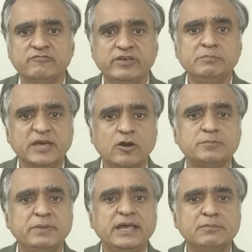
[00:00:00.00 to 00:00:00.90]
we may
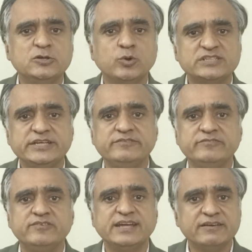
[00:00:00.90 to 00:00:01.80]
not be able to
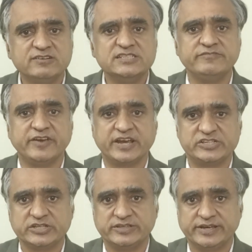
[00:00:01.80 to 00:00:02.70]
achieve
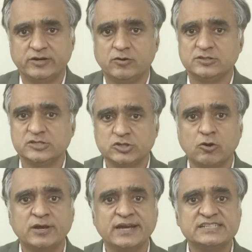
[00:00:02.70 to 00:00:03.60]
diversification there, or the
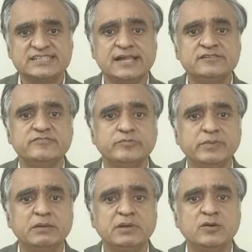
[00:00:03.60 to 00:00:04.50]
stock itself
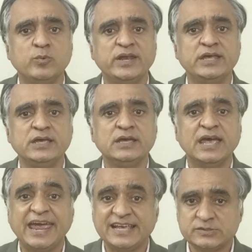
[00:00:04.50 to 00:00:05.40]
may be
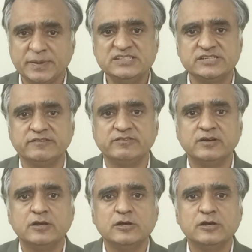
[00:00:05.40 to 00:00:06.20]
very expensive.